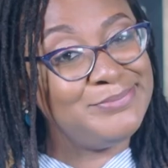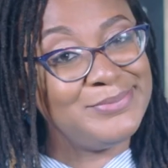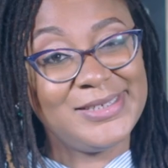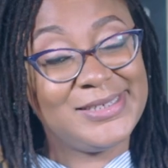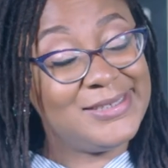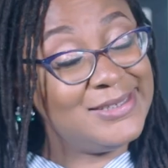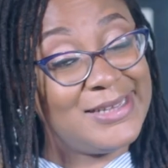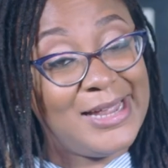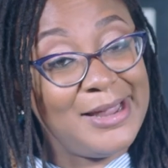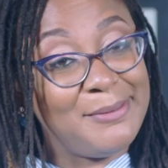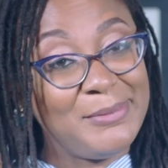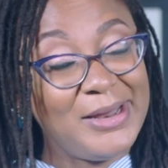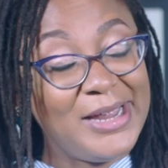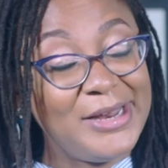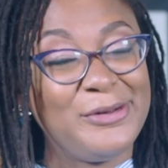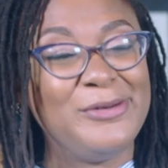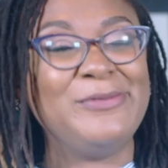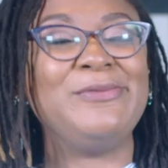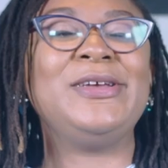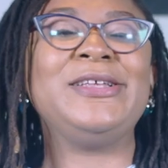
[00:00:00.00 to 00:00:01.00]
this
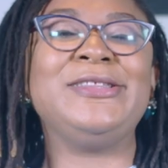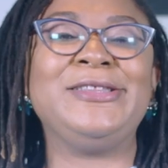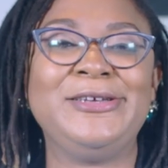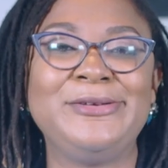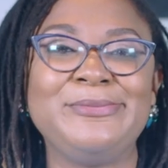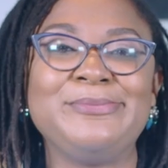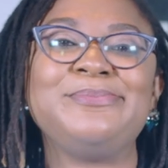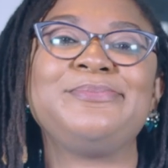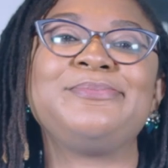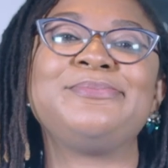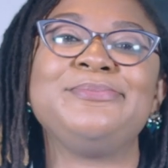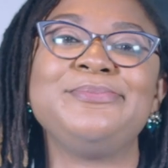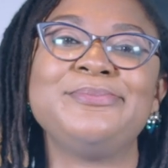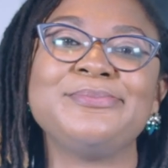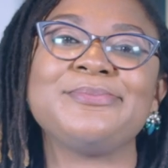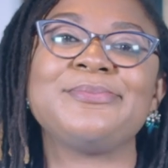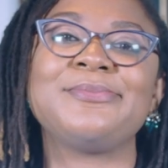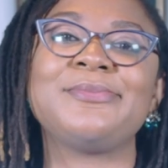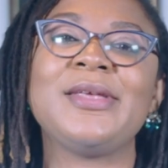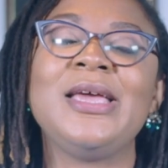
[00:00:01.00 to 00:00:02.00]
timeline of a
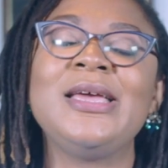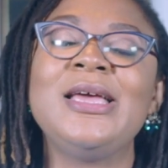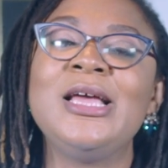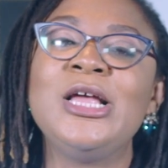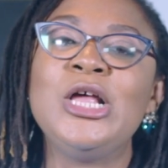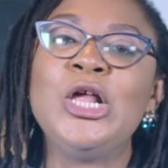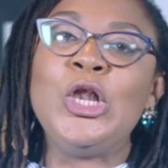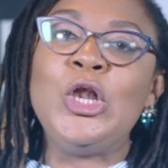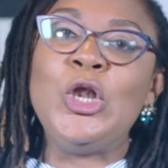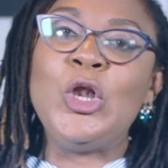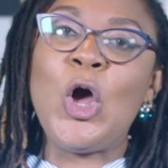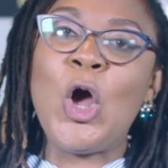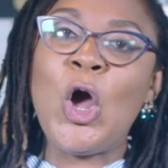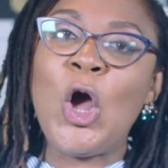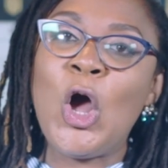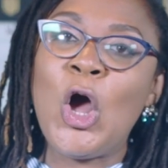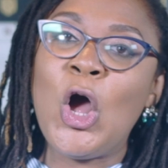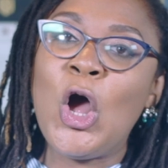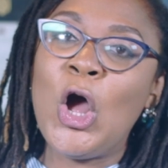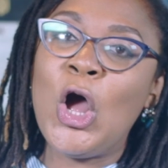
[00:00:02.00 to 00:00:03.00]
thing.
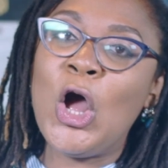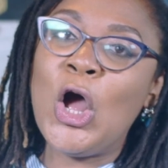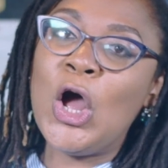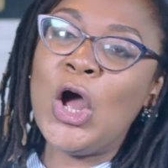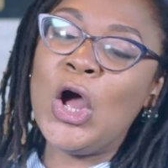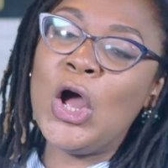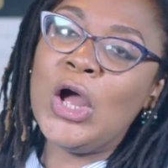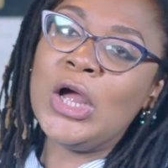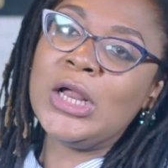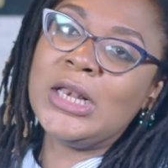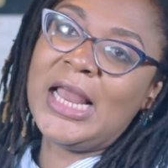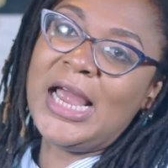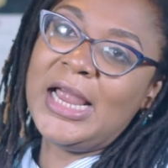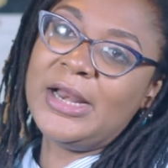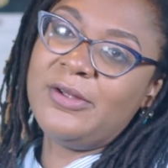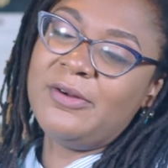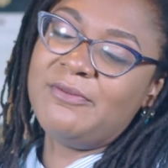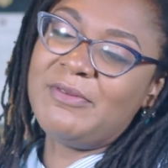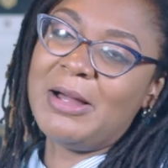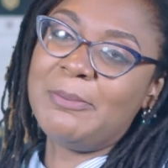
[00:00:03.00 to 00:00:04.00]
Long
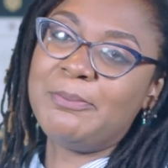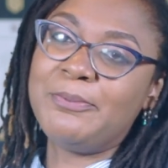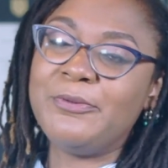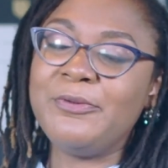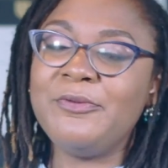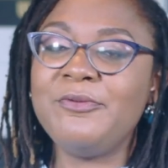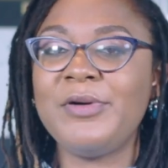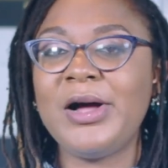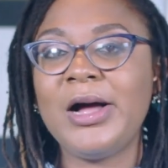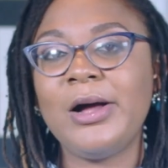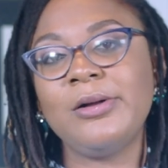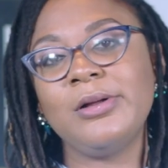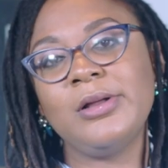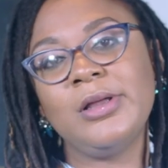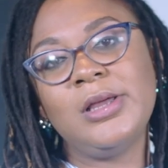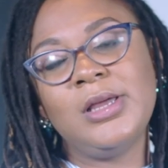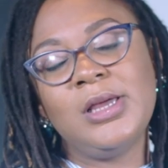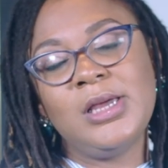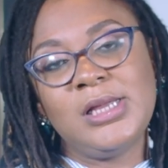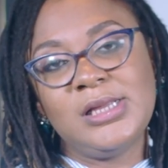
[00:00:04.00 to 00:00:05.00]
line of approval.
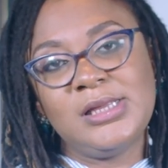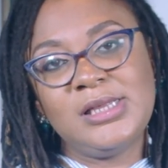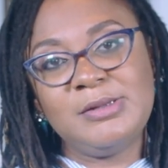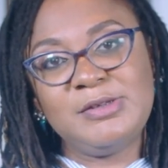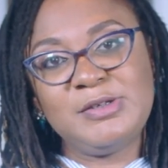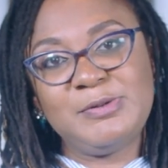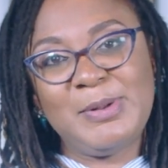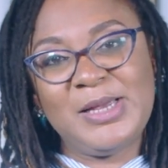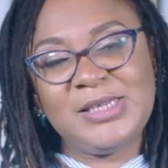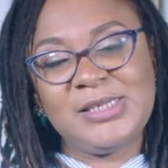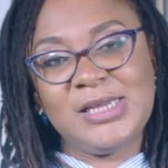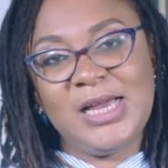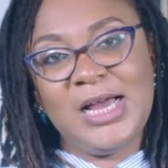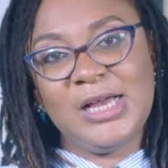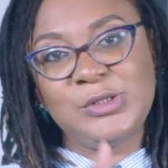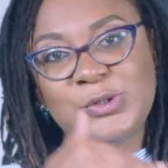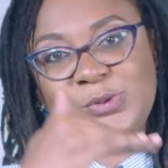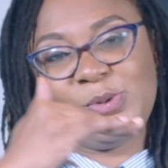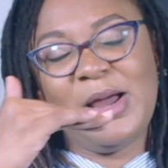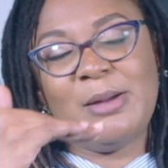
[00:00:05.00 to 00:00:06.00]
This person
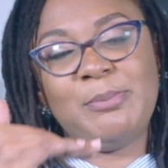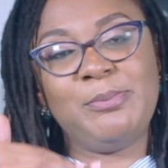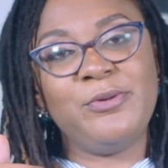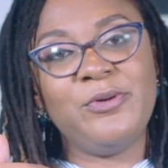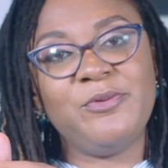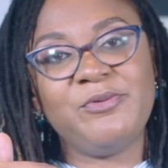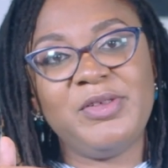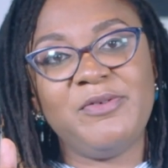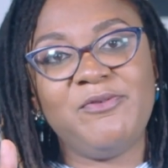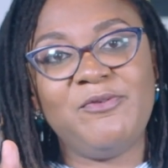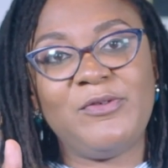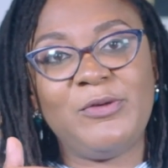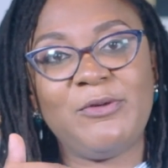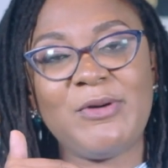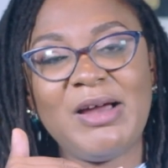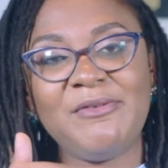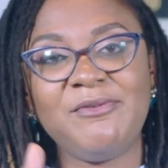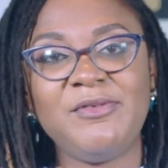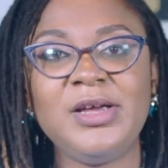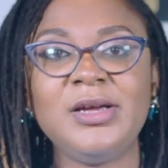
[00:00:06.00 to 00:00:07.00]
has to approve the
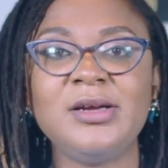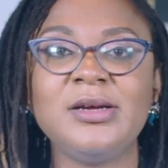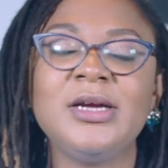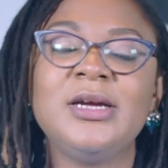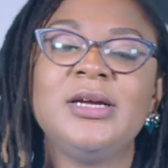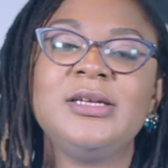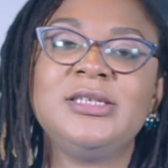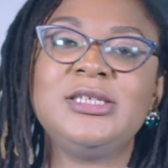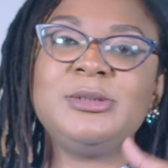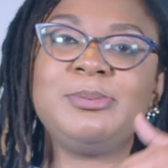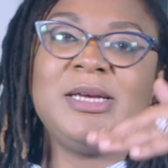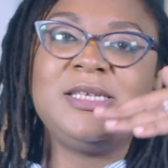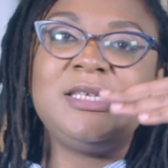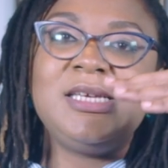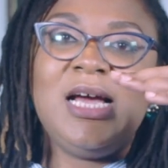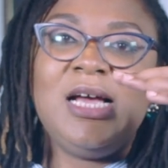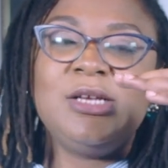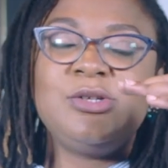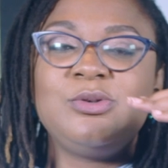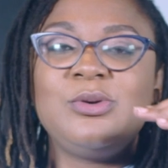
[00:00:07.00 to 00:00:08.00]
graphic. This
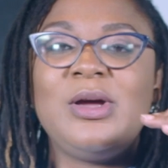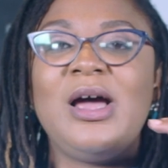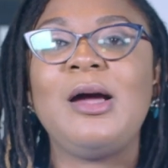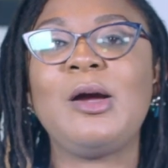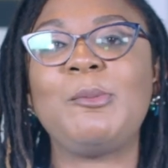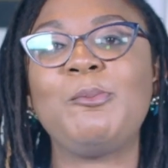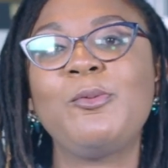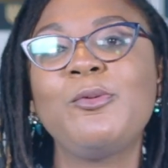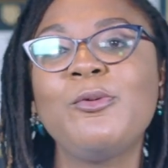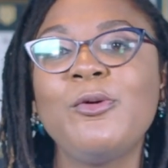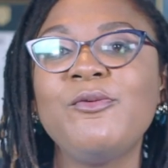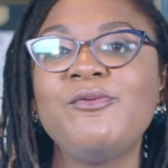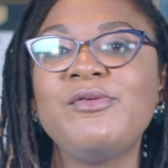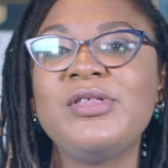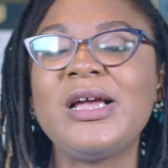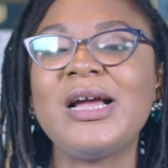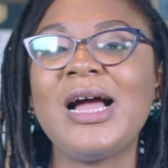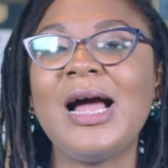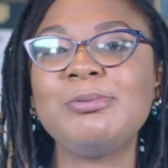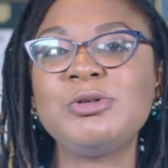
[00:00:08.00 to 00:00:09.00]
person has to approve
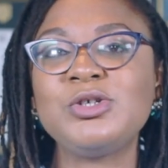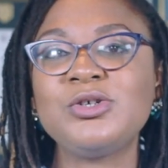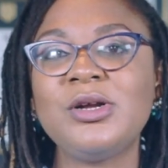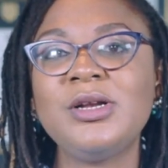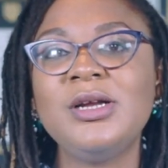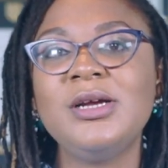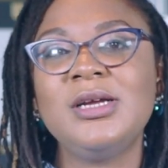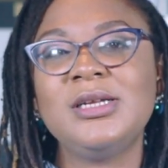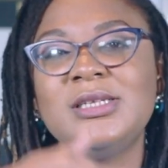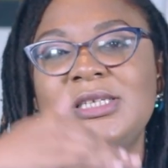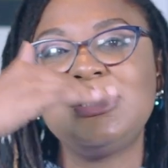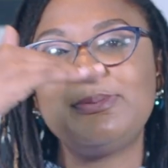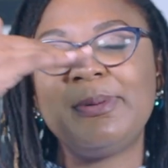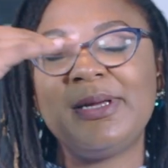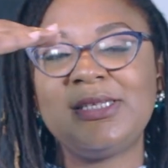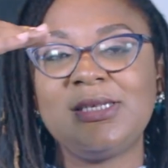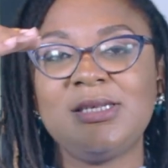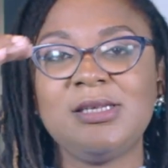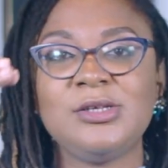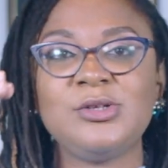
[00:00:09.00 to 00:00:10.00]
the caption. This
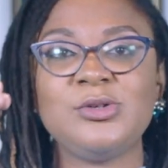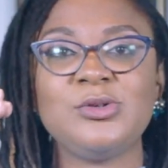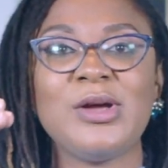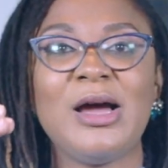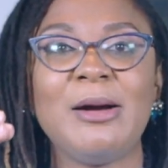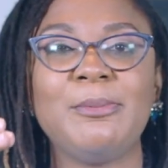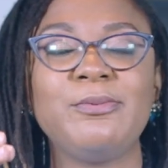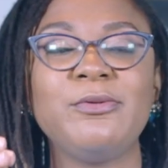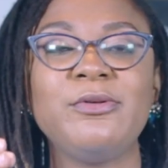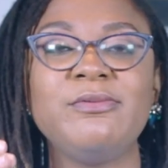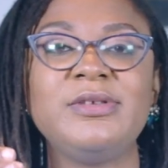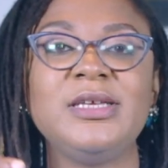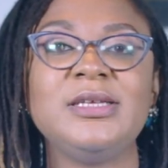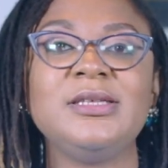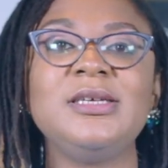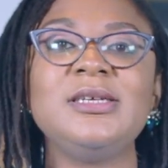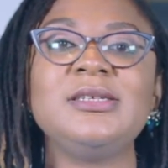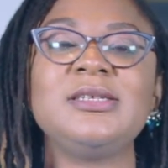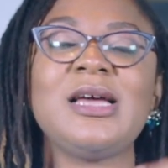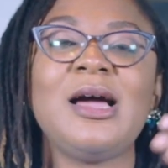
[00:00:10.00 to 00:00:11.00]
person needs to approve the
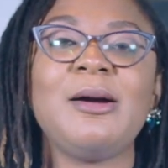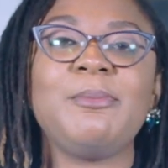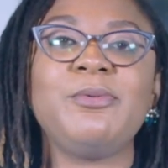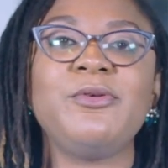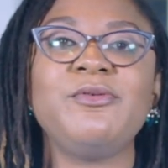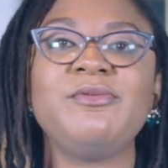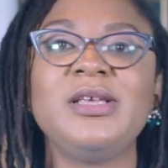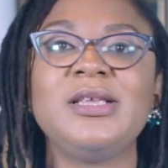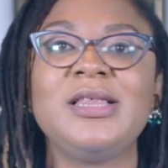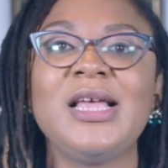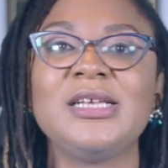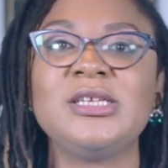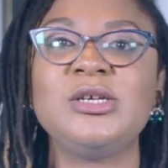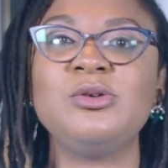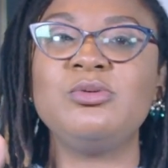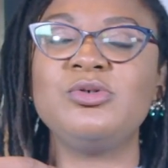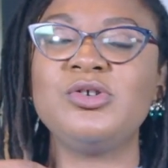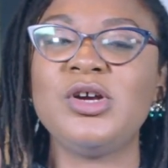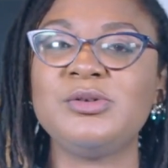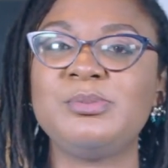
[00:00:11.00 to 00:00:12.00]
this, approve the that. It
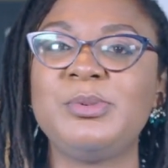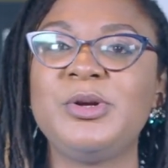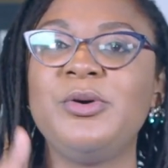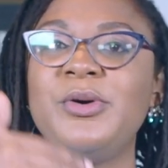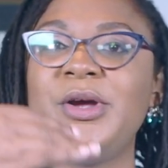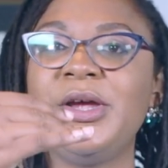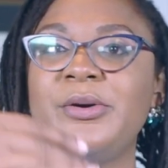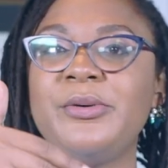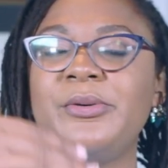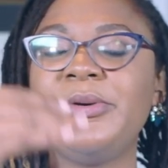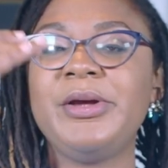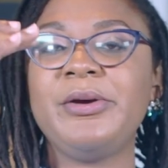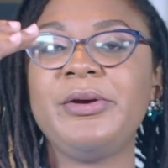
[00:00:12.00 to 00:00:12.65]
will just be going,